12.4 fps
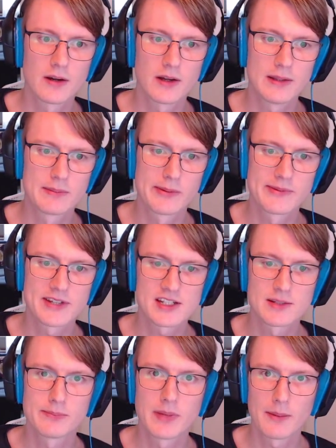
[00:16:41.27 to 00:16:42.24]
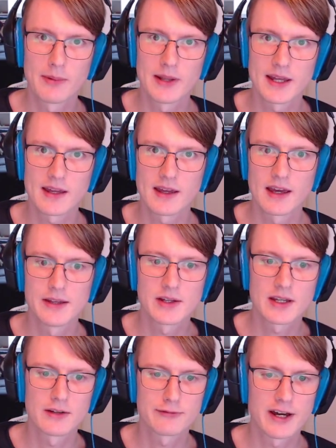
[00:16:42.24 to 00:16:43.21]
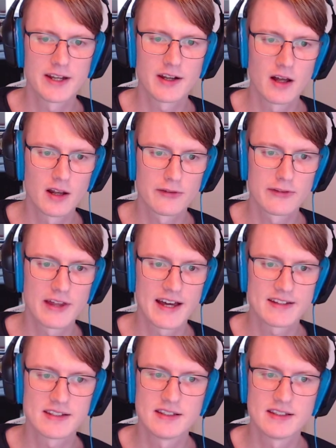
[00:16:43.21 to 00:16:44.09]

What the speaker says: implementation public, and you can find all of that